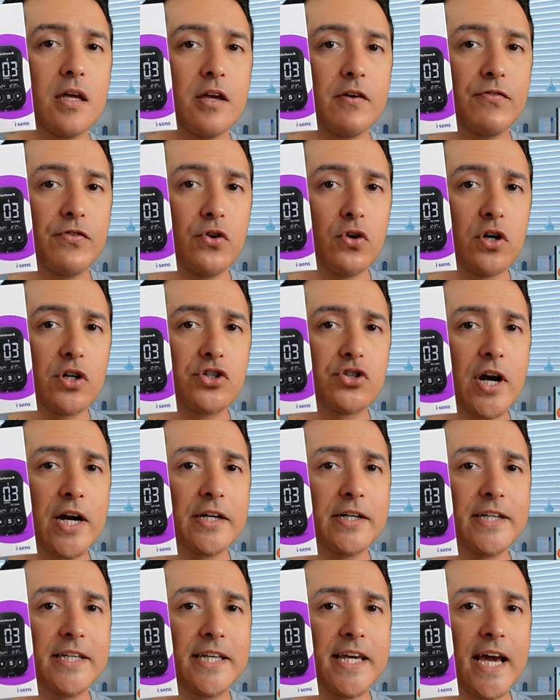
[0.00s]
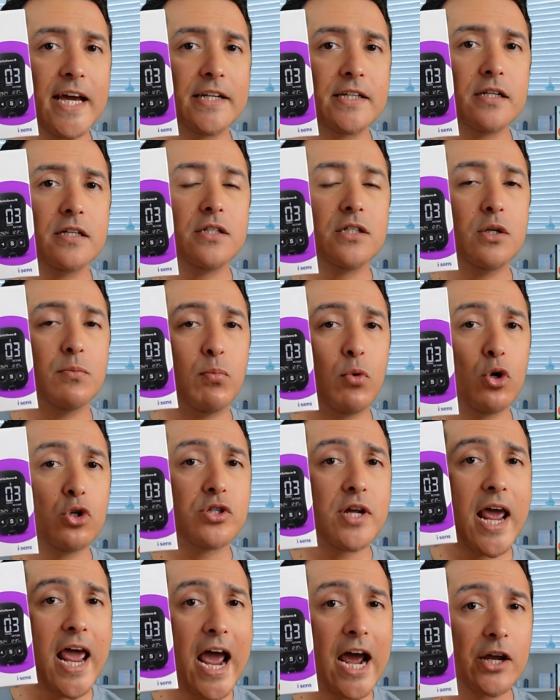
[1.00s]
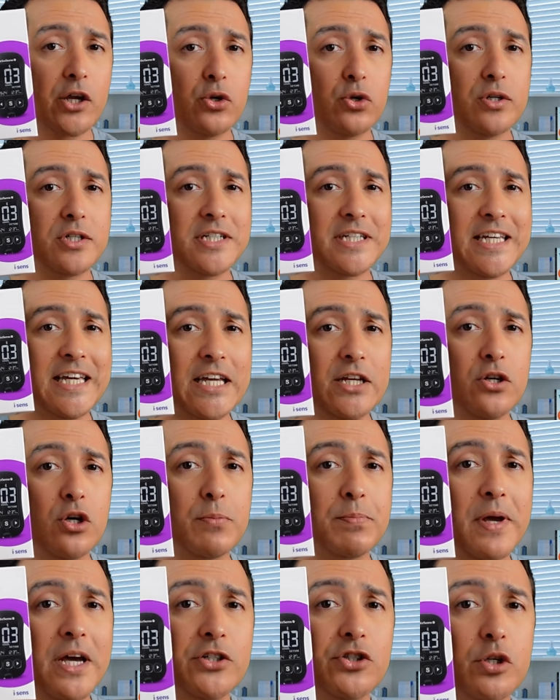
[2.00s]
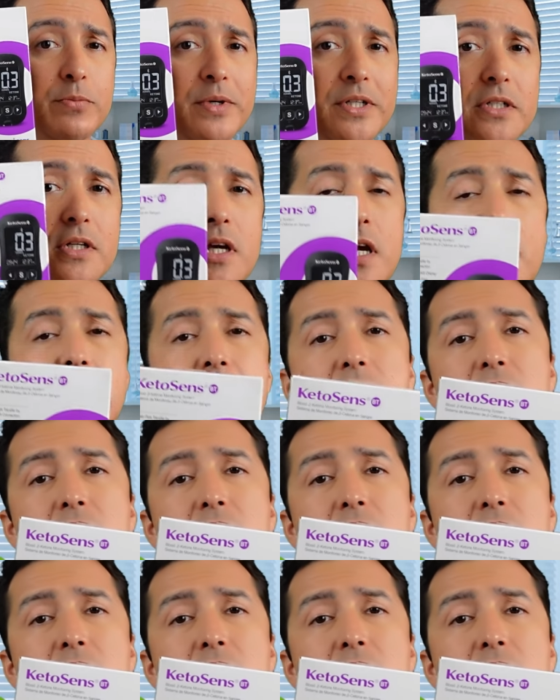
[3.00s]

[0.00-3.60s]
If you're trying to get the most accurate ketone measurement,